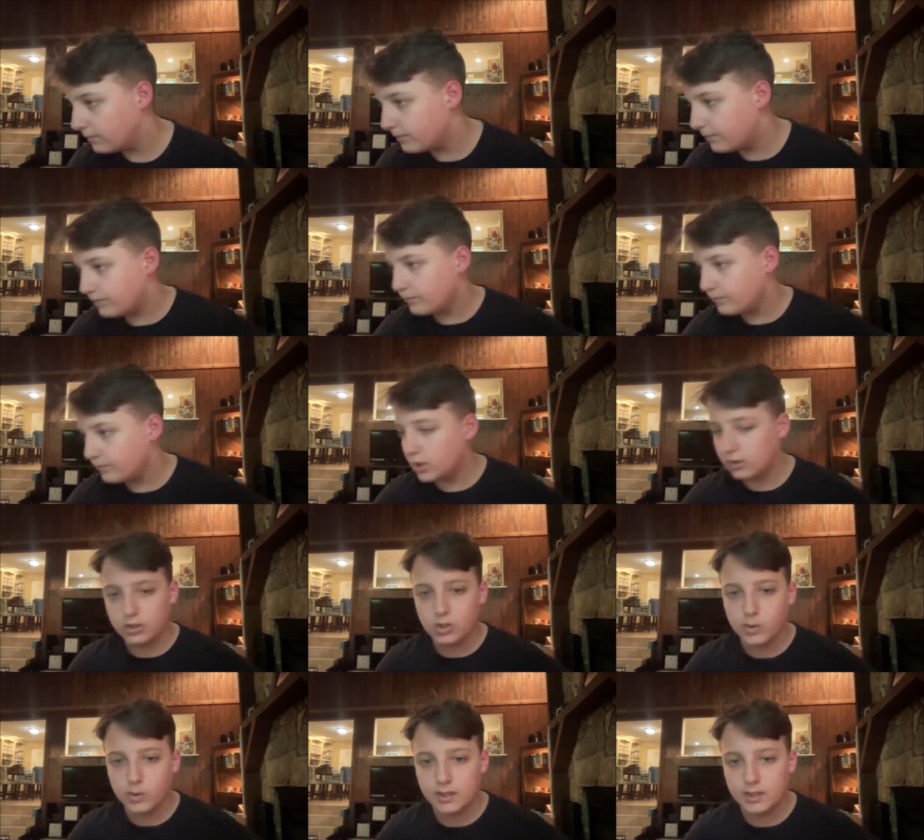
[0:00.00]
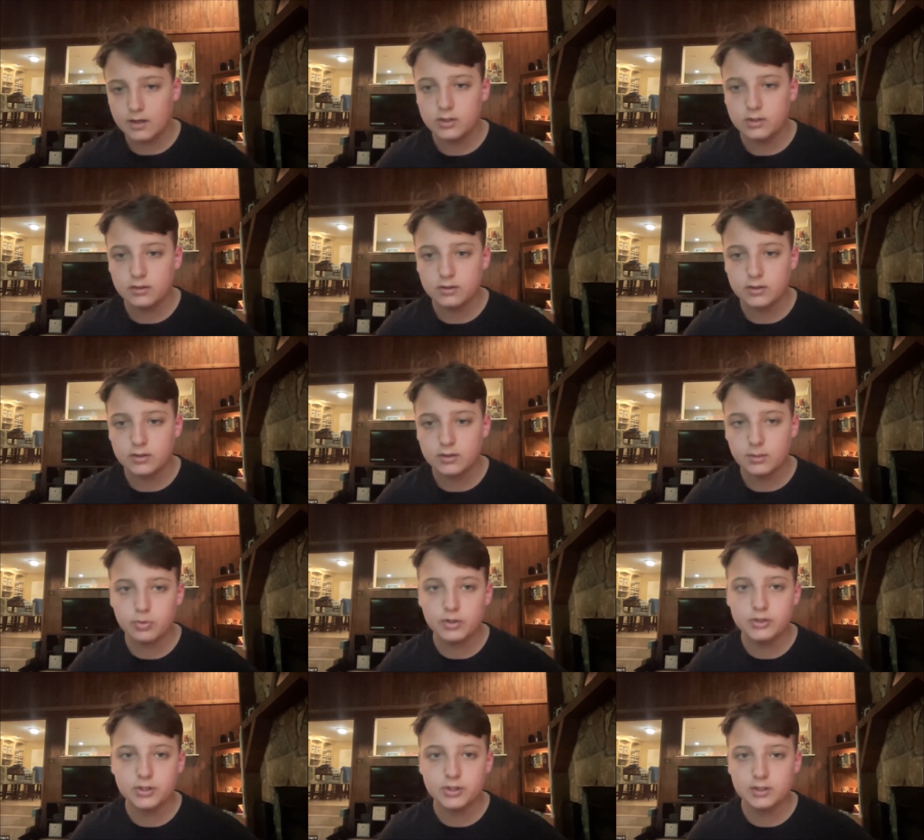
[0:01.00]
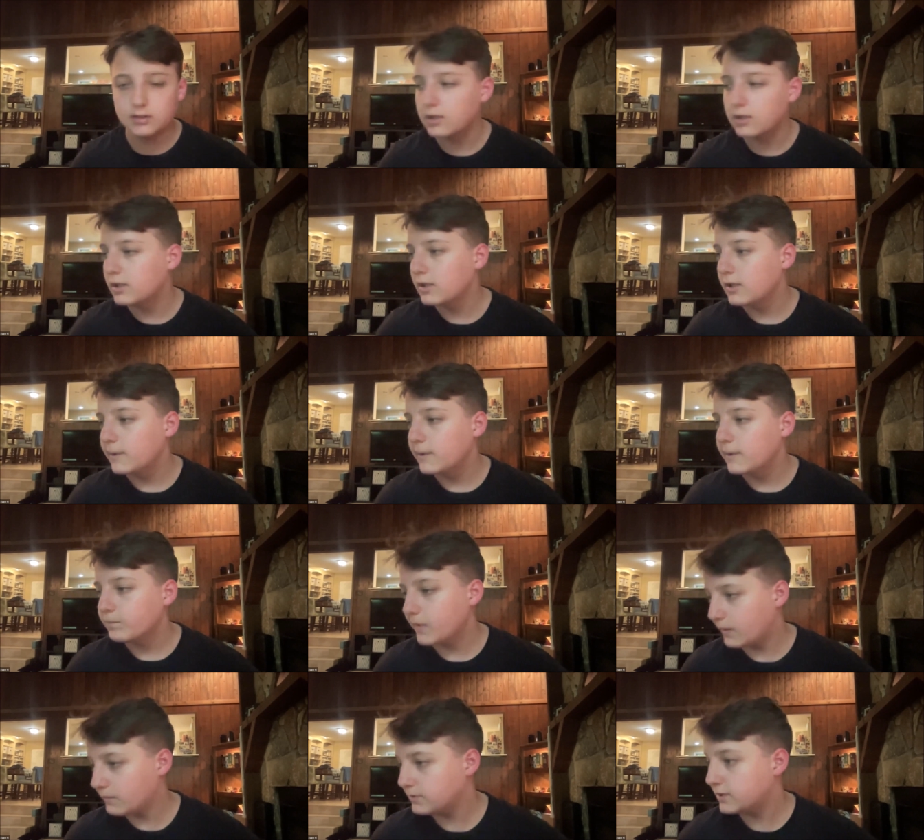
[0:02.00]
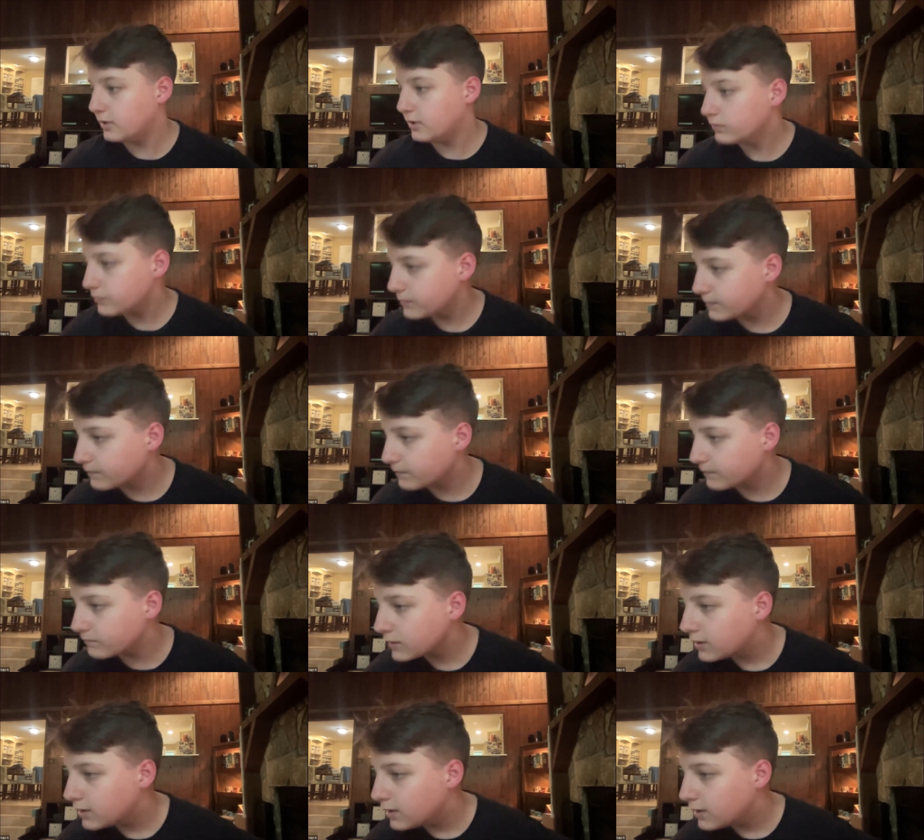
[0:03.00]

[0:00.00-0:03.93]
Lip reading: You know, going out and preaching by himself.